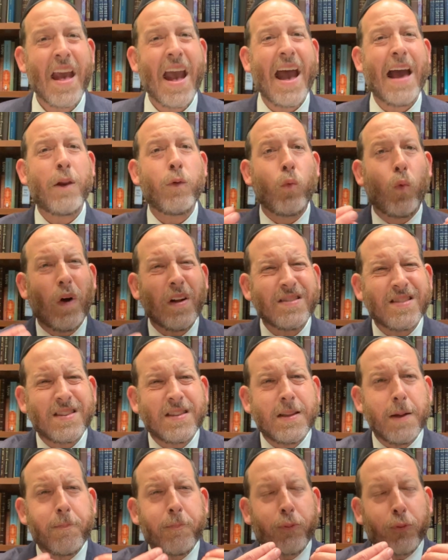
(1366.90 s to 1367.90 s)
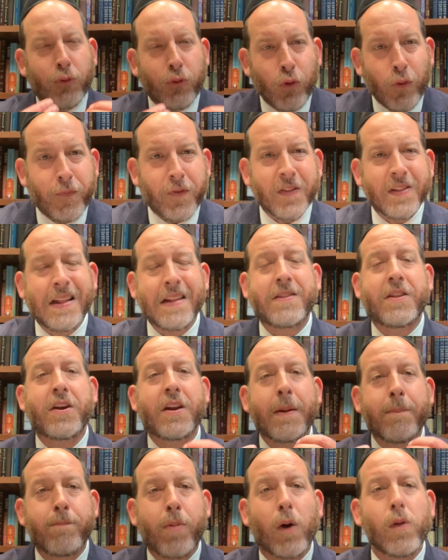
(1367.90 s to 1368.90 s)
And what's the proof that the
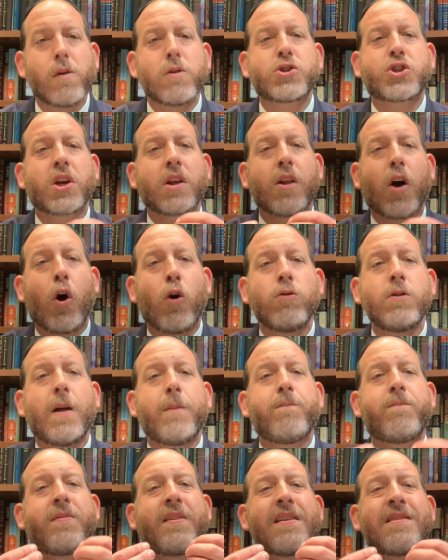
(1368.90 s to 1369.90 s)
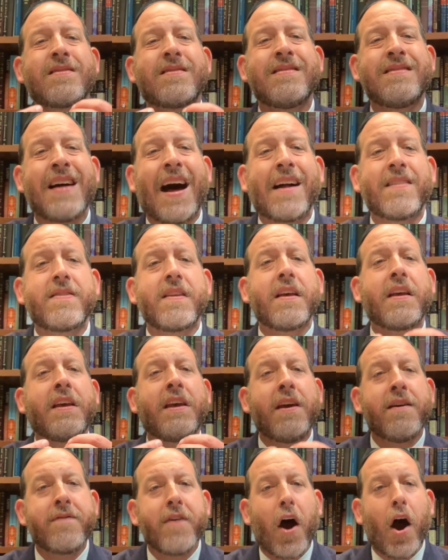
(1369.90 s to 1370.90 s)
Ribono Shel Olam does not
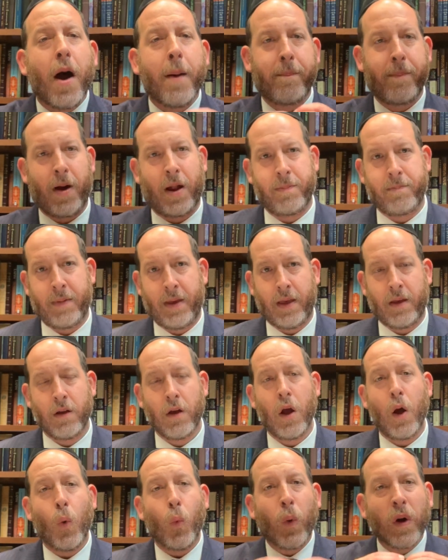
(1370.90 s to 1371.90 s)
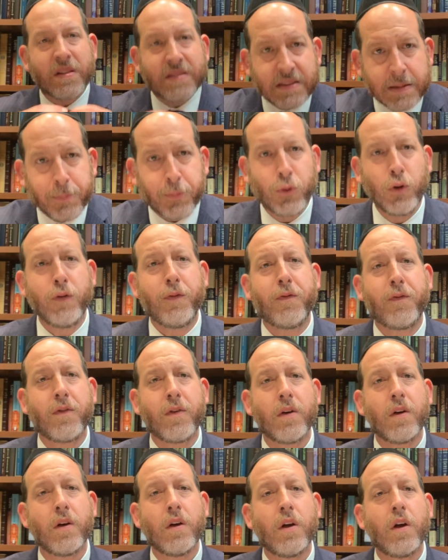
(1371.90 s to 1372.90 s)
give up on me? What's the proof?
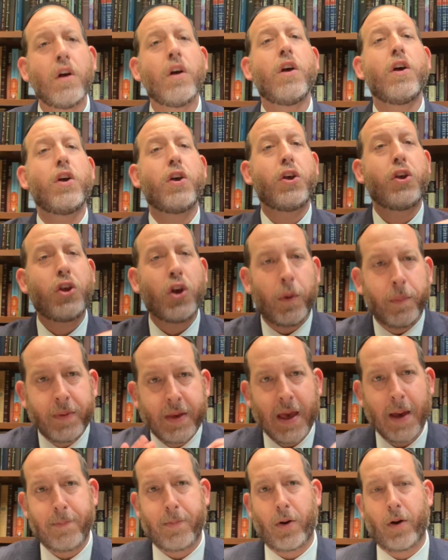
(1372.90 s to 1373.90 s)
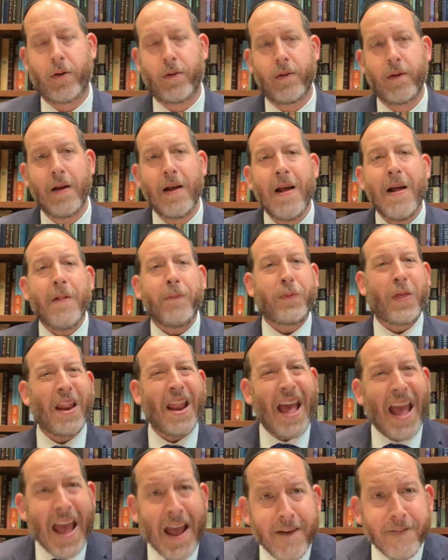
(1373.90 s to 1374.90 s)
Yom Kippur.
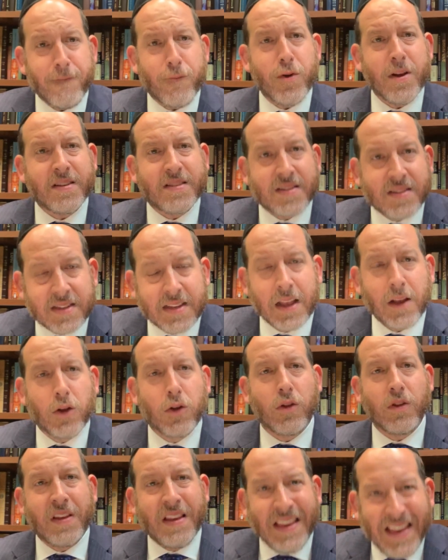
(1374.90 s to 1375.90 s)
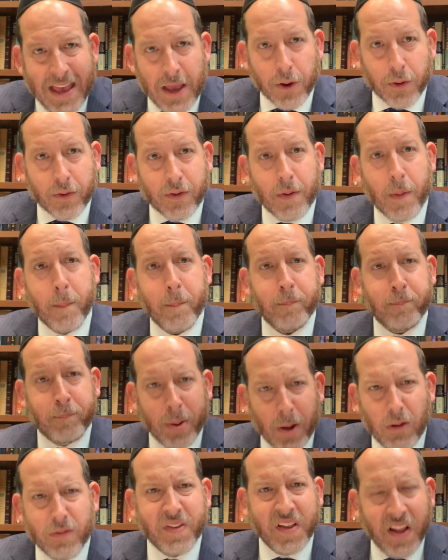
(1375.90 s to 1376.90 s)
That every single year,
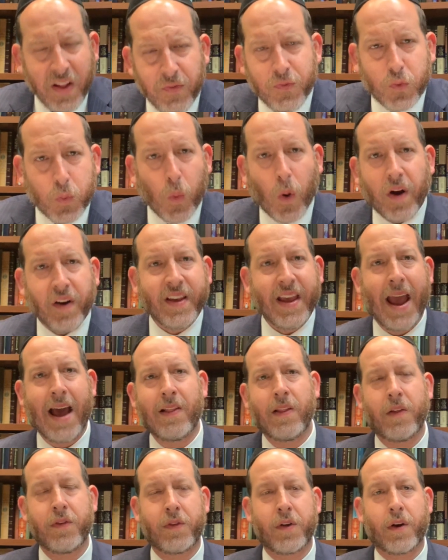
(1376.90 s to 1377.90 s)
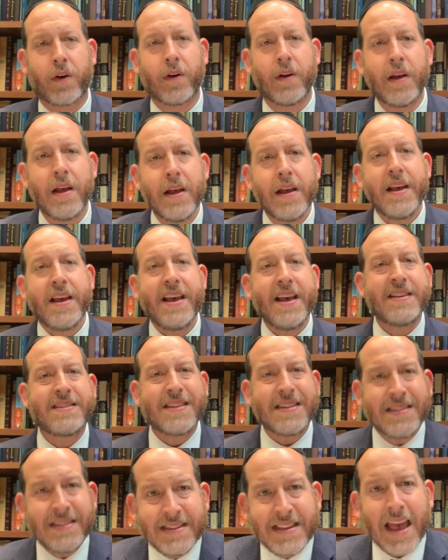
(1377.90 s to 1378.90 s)
built into our calendar, is
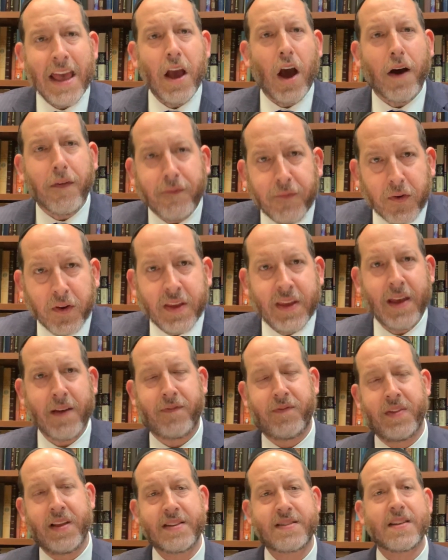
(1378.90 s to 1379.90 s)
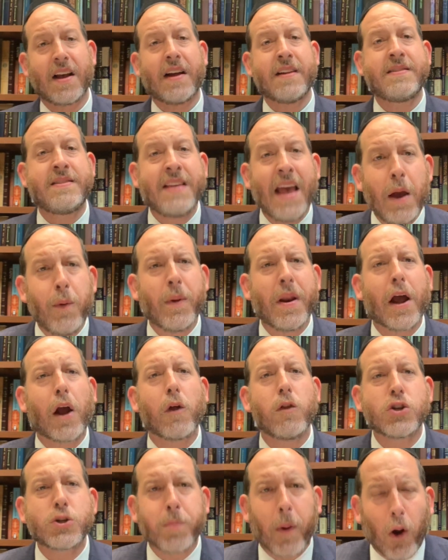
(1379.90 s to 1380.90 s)
a day of forgiveness, a day when
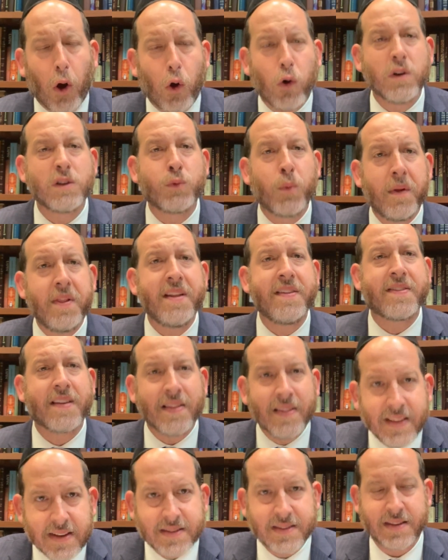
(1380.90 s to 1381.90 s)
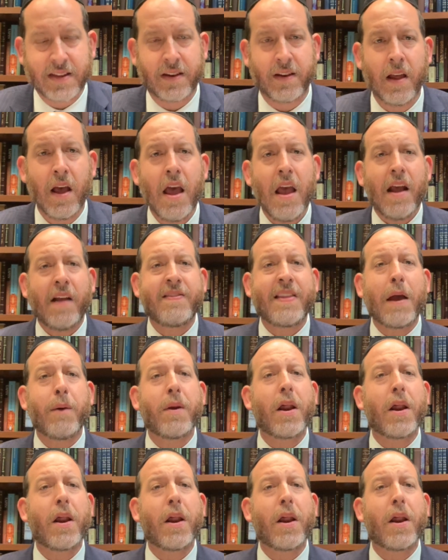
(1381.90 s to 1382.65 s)
HaKadosh Baruch Hu is willing to listen, a day